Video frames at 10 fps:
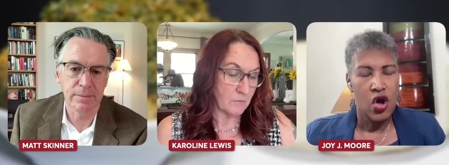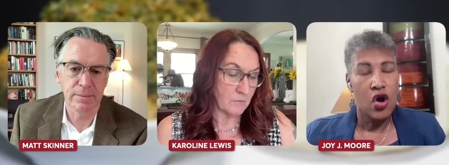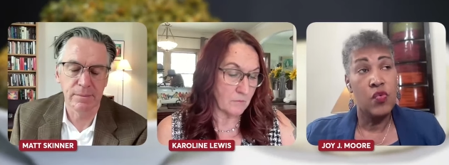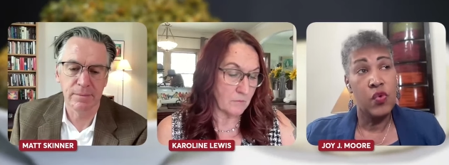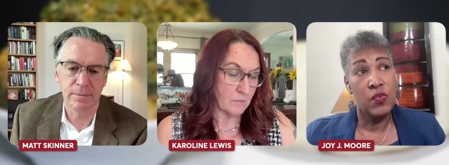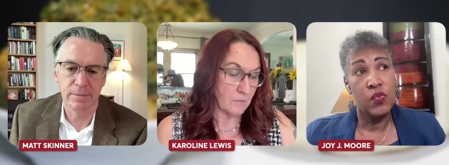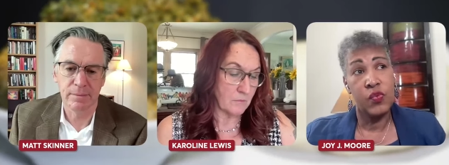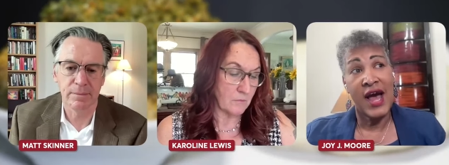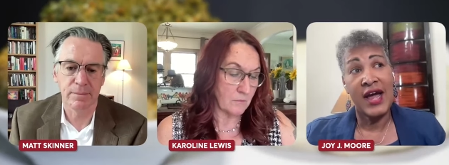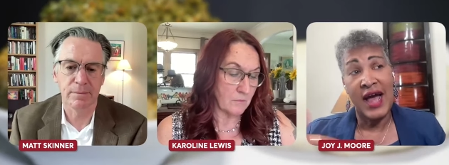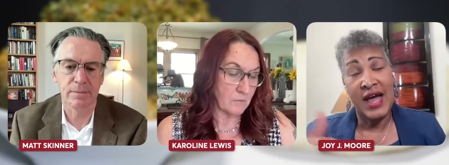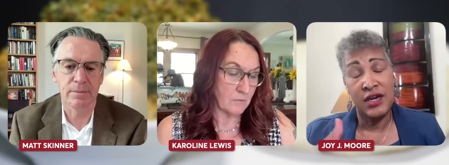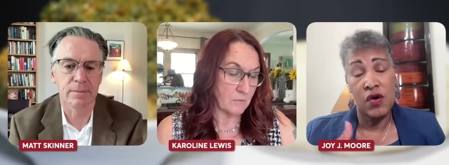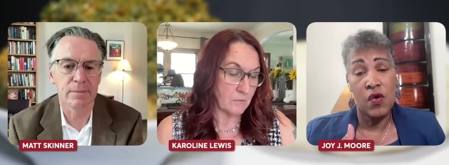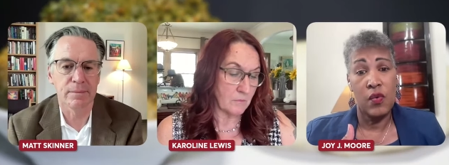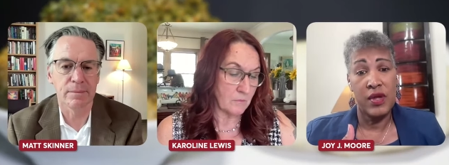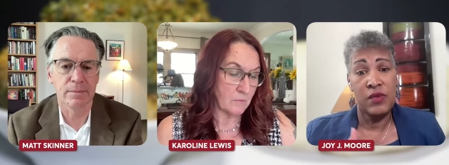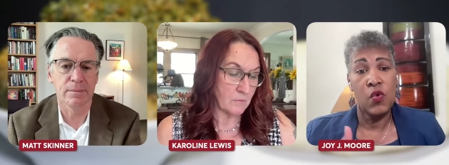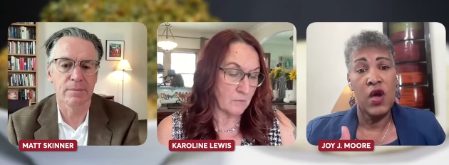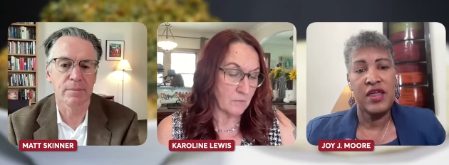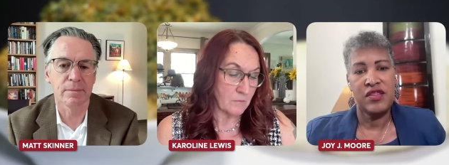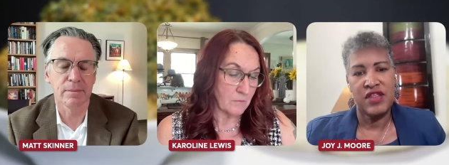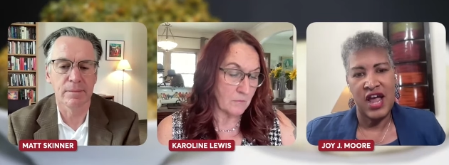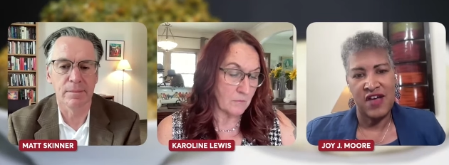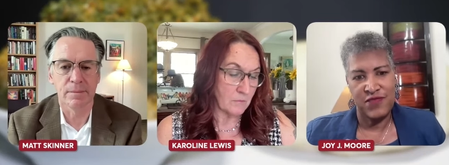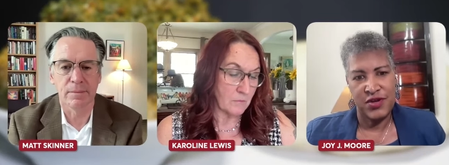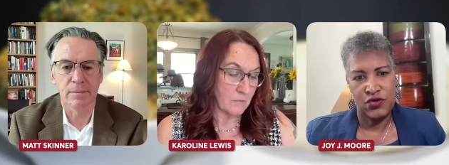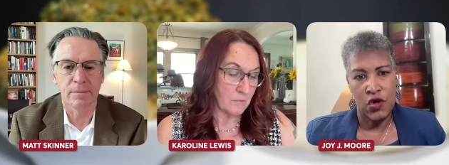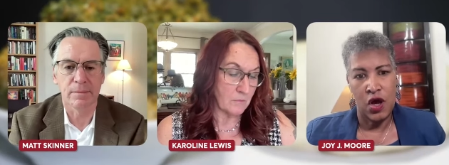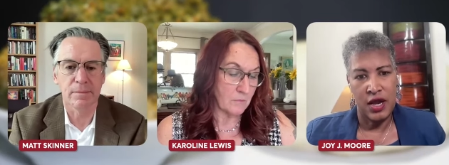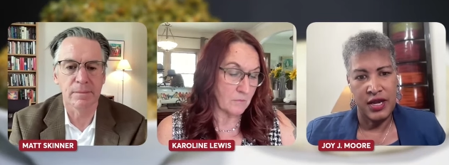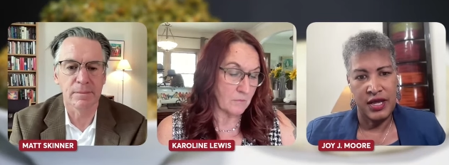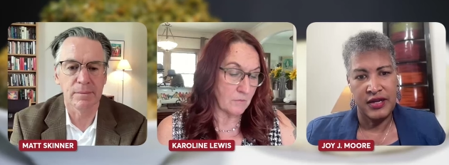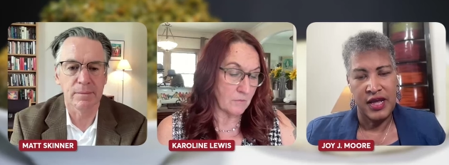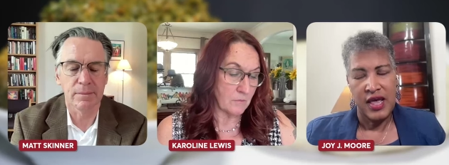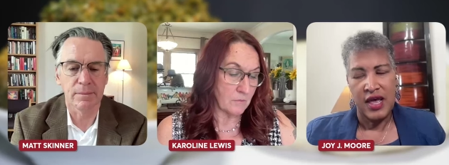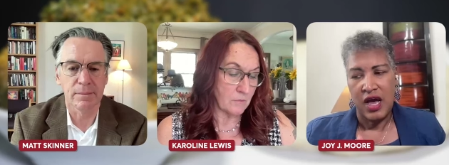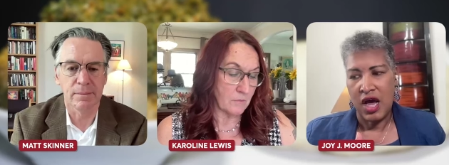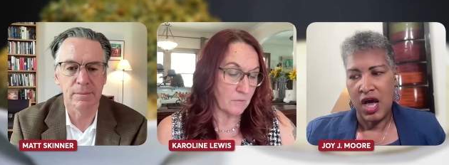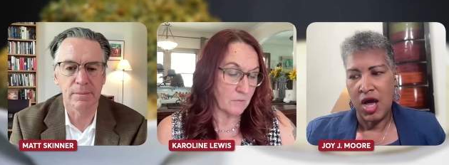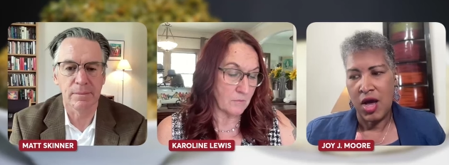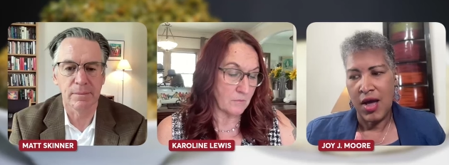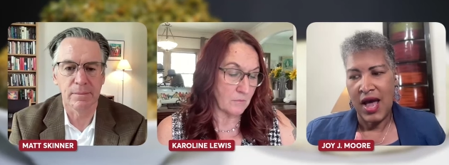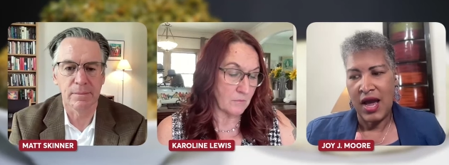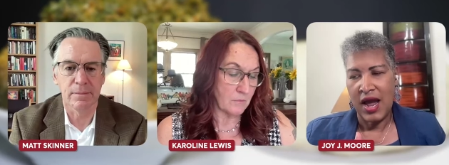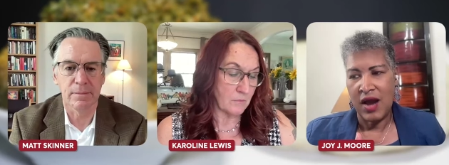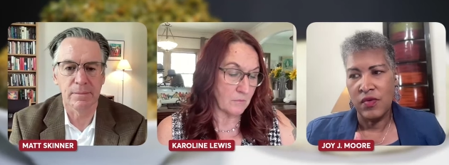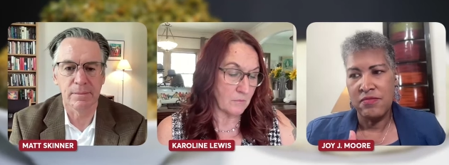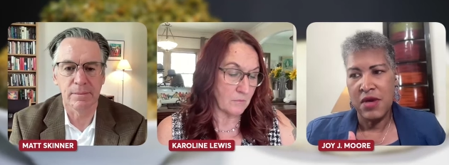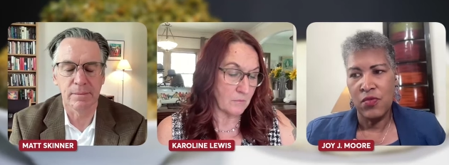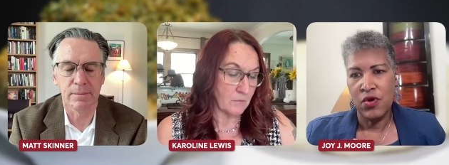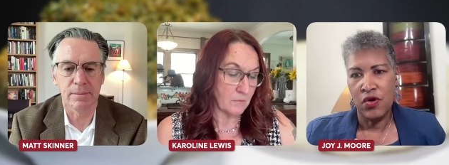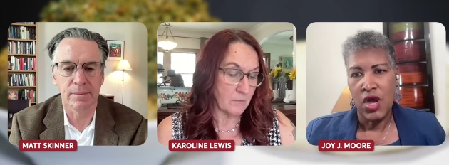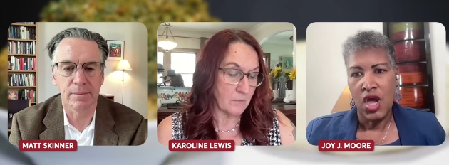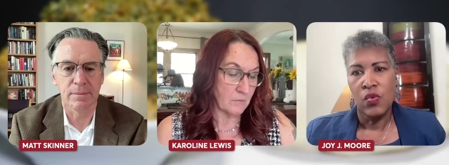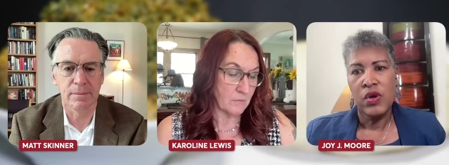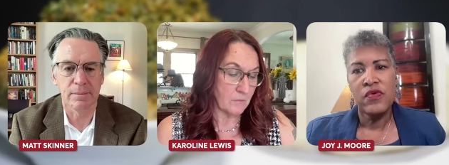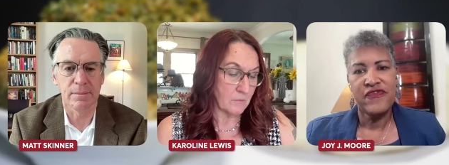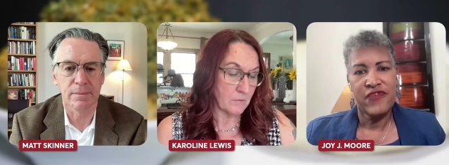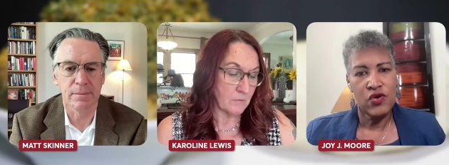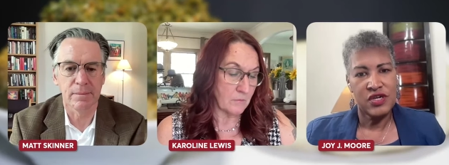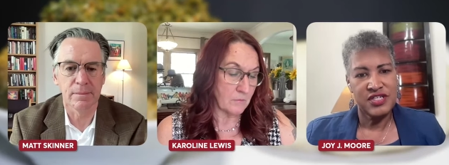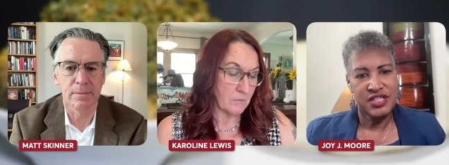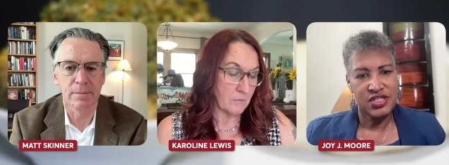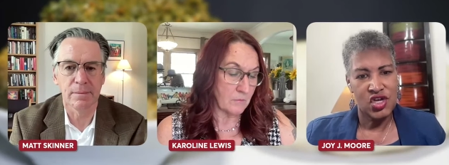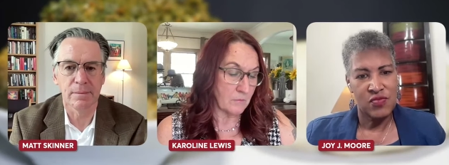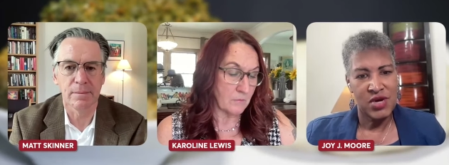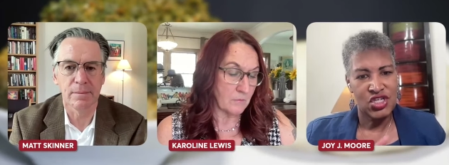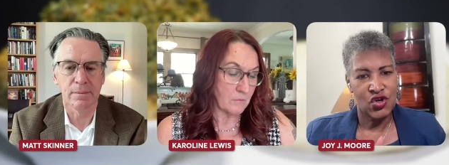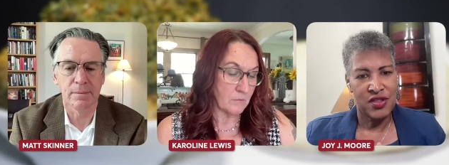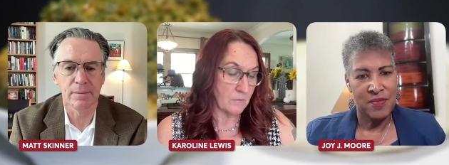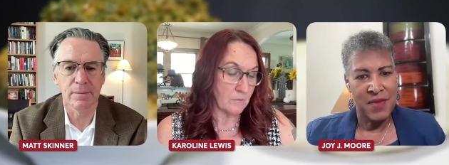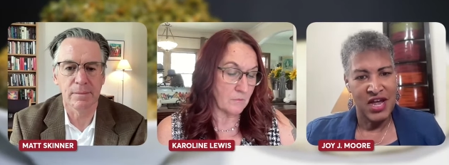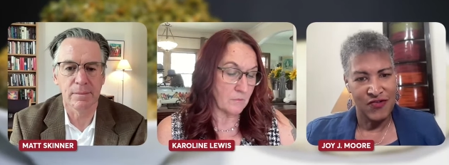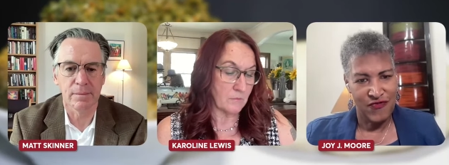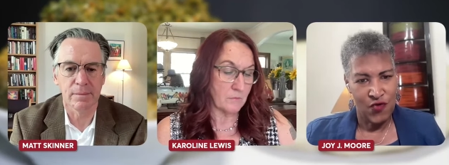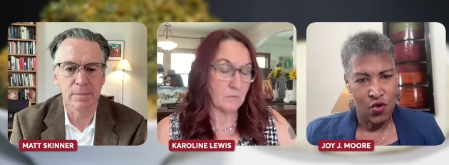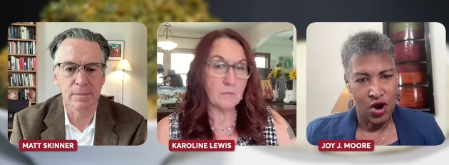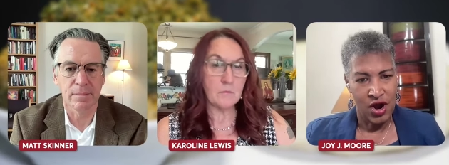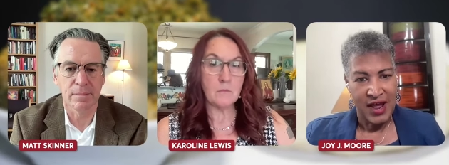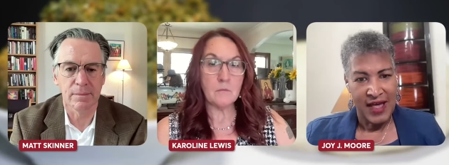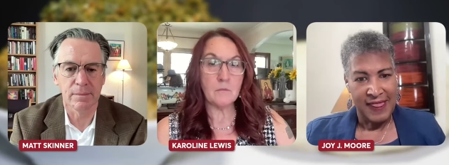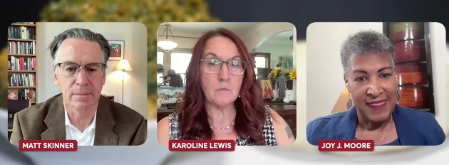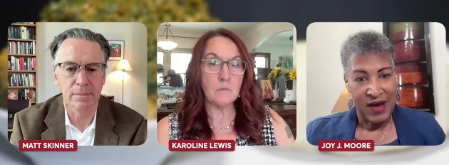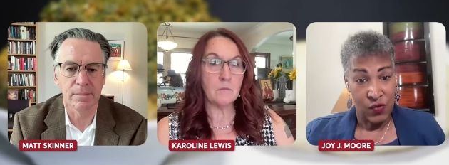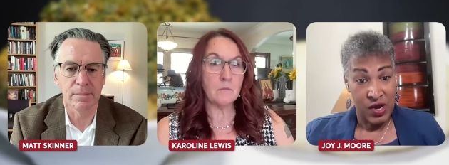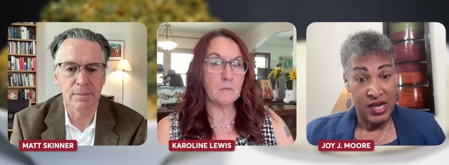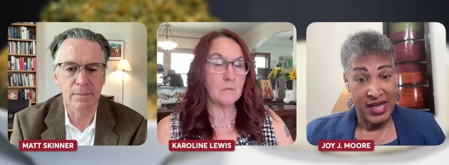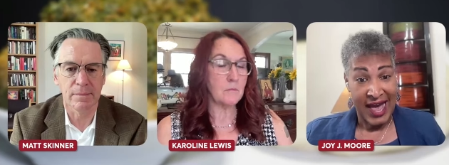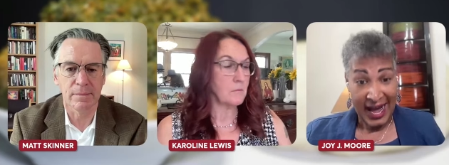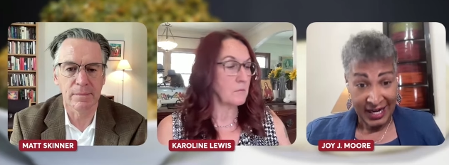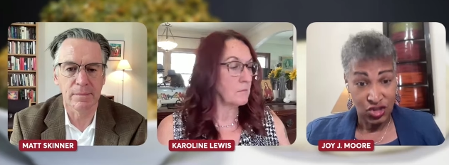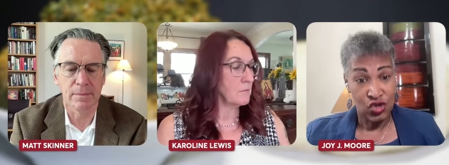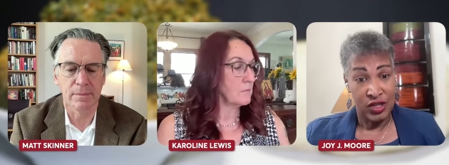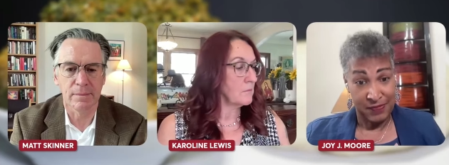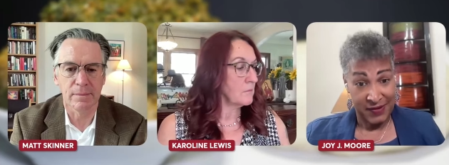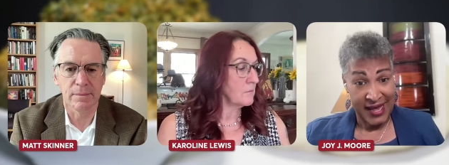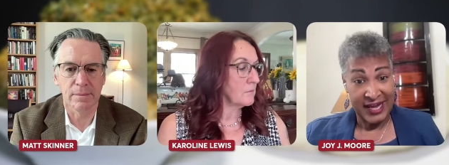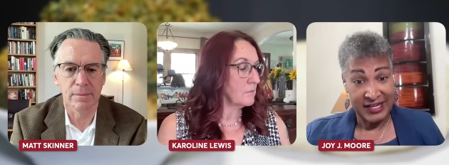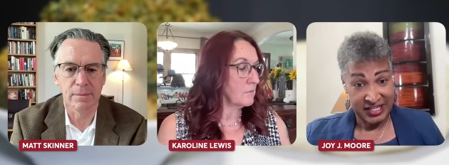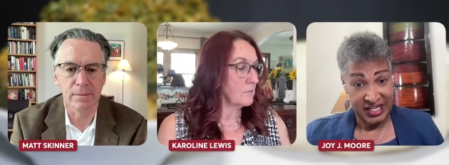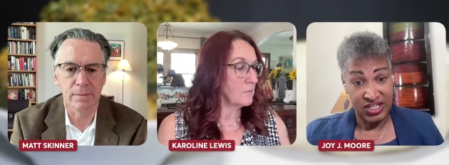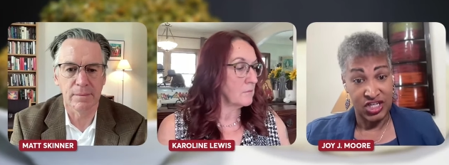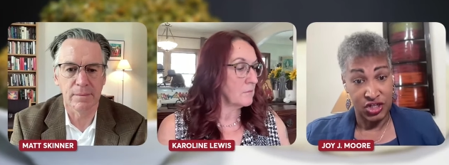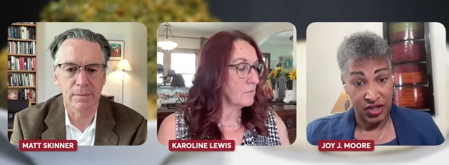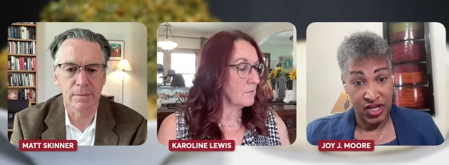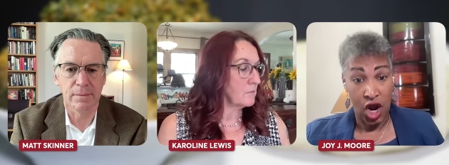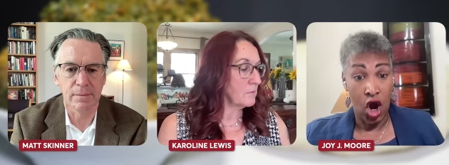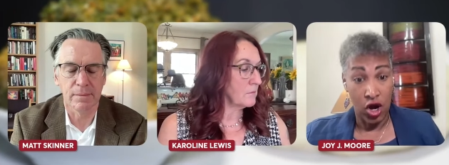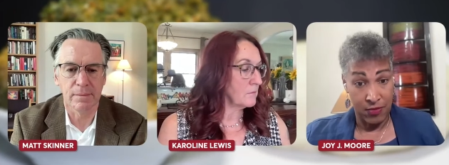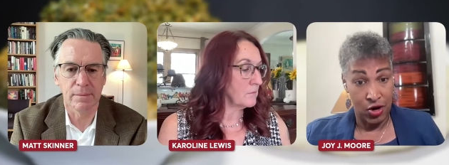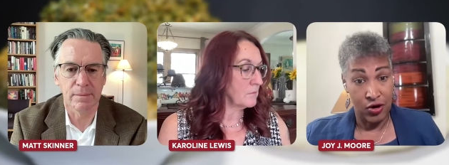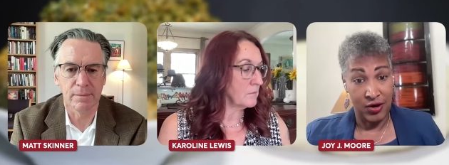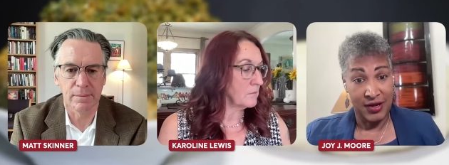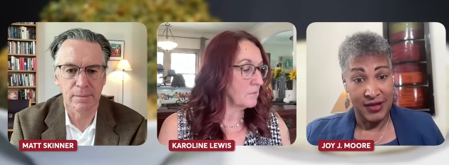Speaker 1: or I, I know in ways that I've been taught it, uh, I, I remember we were focusing so much on the metaphor that we actually paid attention to the armor